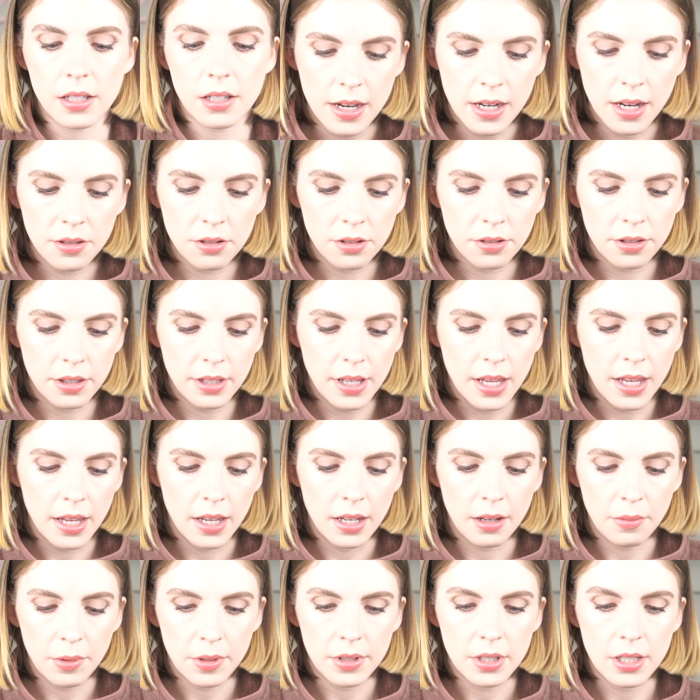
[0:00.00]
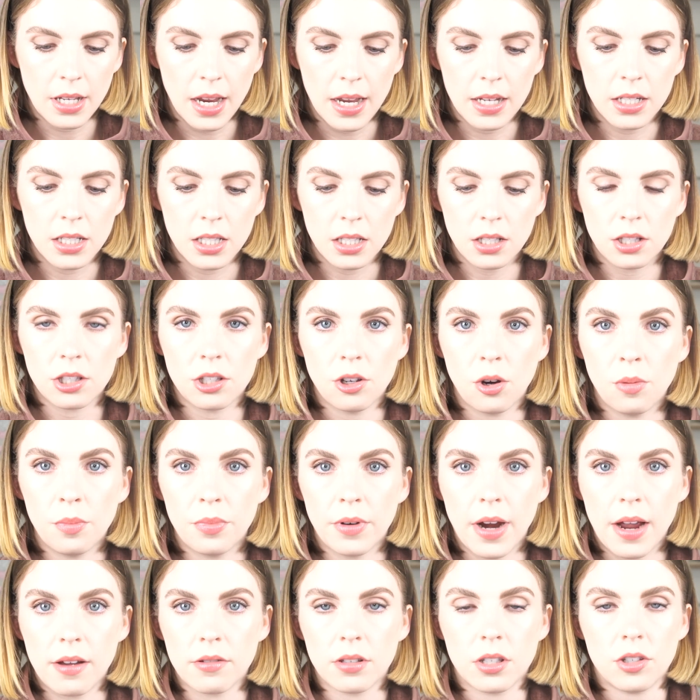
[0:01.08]
Another thing besides the soap
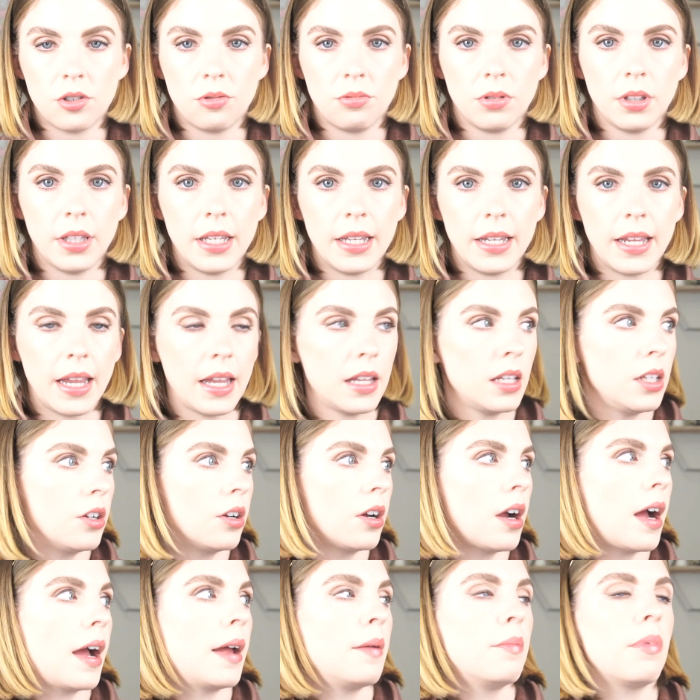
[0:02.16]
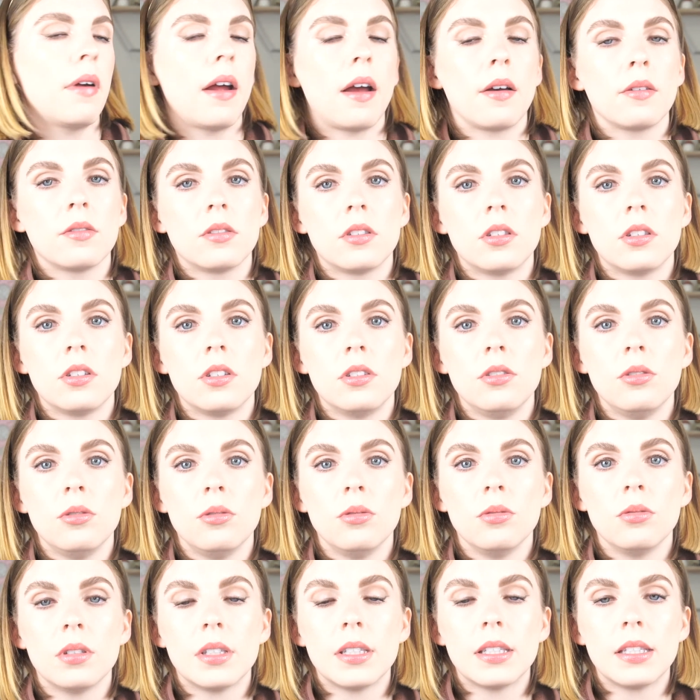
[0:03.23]
brows to really get your eyebrows
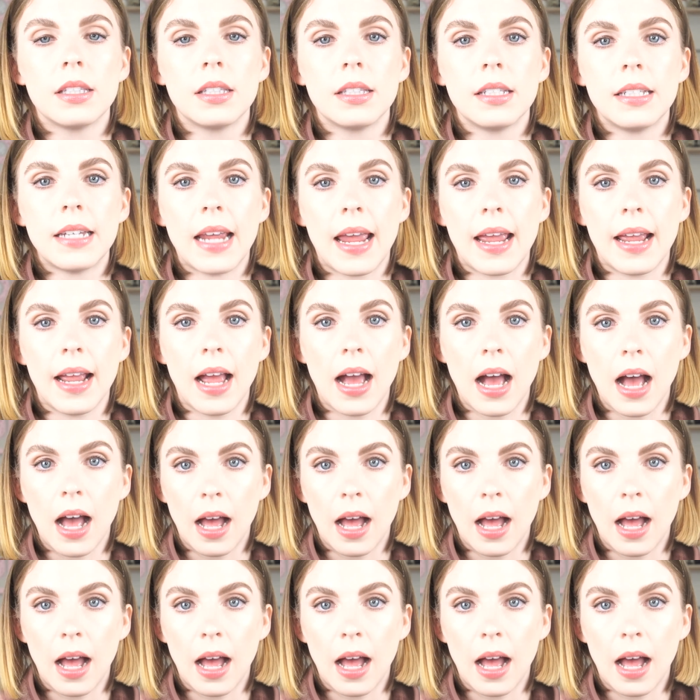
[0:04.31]
to stay